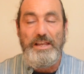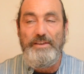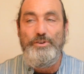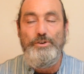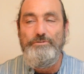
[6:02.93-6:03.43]

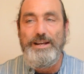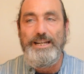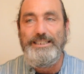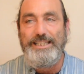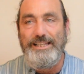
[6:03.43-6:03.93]
if you
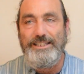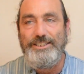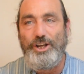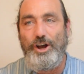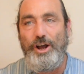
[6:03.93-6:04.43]
really take the
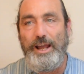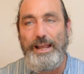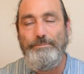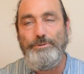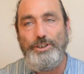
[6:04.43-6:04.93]

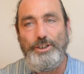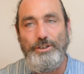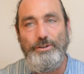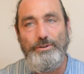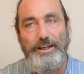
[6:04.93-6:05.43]
time to,
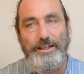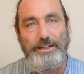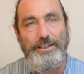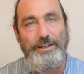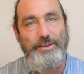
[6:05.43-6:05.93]

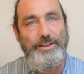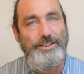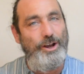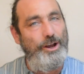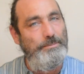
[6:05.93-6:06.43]
you know, the
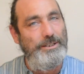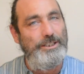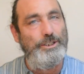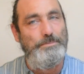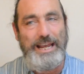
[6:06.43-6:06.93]
time and
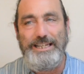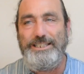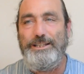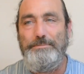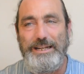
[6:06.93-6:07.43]
the
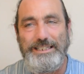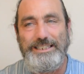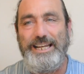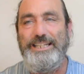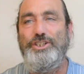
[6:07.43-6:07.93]
space and the
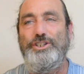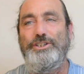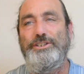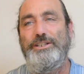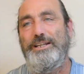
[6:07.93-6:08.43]

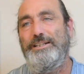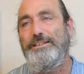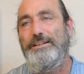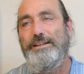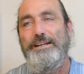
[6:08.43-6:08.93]
meditation
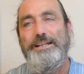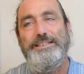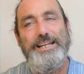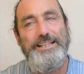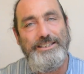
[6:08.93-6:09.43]
and
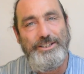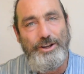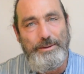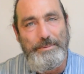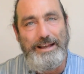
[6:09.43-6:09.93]
take the
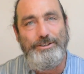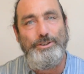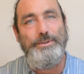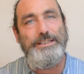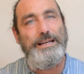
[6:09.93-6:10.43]
time out
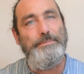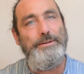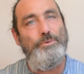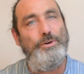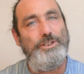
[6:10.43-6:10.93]
to
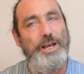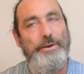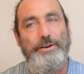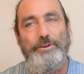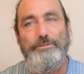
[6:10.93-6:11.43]
examine what's
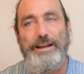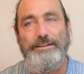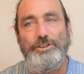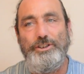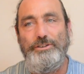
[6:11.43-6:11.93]
going on
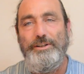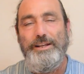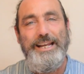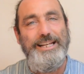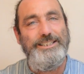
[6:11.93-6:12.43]
around you,
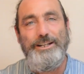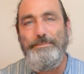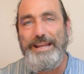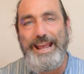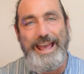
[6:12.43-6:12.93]
it's going
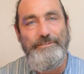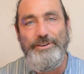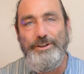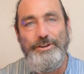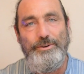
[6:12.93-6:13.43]
to be
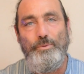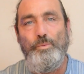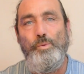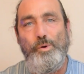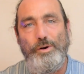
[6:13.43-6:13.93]
evident
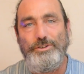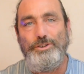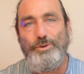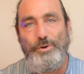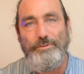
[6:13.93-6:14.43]
what
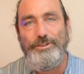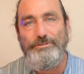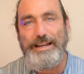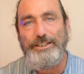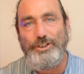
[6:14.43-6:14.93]
sort of
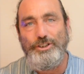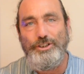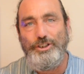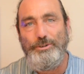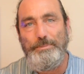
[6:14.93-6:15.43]
direction
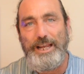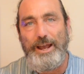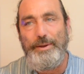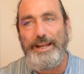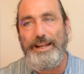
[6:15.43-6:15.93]
you should be
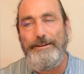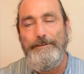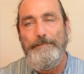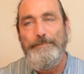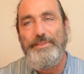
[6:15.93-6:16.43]
going in.
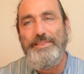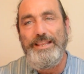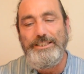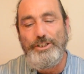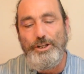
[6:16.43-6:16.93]
And
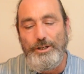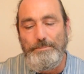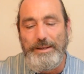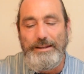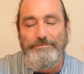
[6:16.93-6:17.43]
this
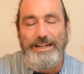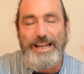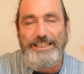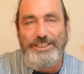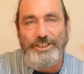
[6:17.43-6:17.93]
could be in
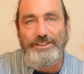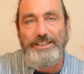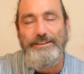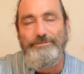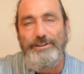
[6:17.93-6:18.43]

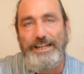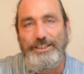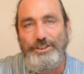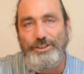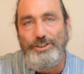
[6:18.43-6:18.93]
relation
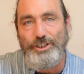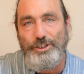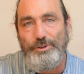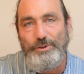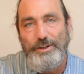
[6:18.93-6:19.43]

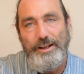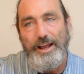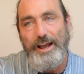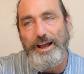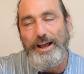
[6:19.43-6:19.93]
to
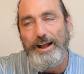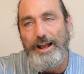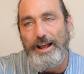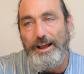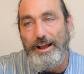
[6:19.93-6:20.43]

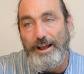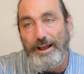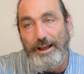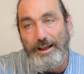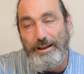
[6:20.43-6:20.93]
a
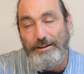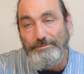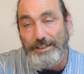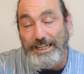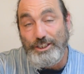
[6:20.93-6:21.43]

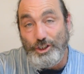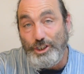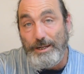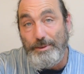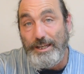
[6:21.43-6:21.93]

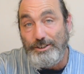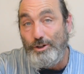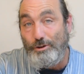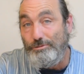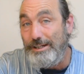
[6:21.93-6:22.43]
relationship that is
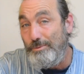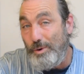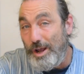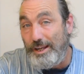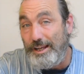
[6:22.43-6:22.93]
not really
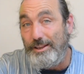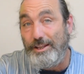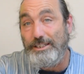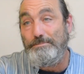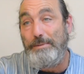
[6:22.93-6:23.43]
working,
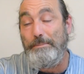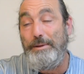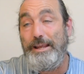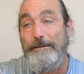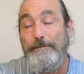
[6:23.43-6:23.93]
that is
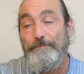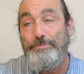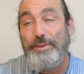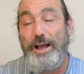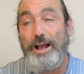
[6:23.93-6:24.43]
maybe
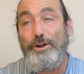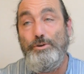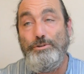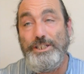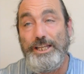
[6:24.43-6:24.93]

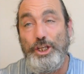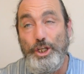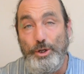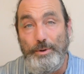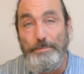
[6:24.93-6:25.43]
causing
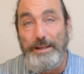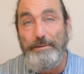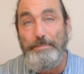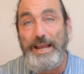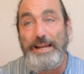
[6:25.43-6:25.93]
you a
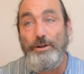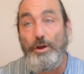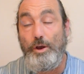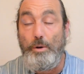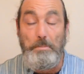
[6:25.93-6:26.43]
bit of
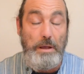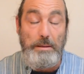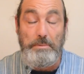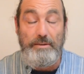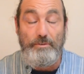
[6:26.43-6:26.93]
pain, or
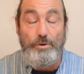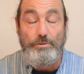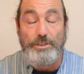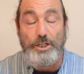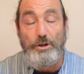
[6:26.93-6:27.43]
maybe even
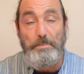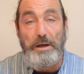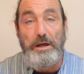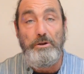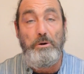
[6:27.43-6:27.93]
causing your
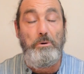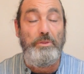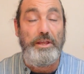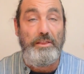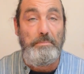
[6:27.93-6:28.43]
partner
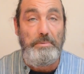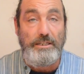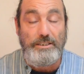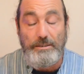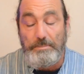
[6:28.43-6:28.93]
or the other
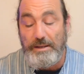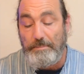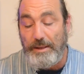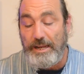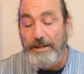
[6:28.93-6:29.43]
person a bit
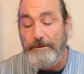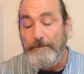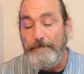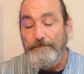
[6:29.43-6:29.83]
of pain.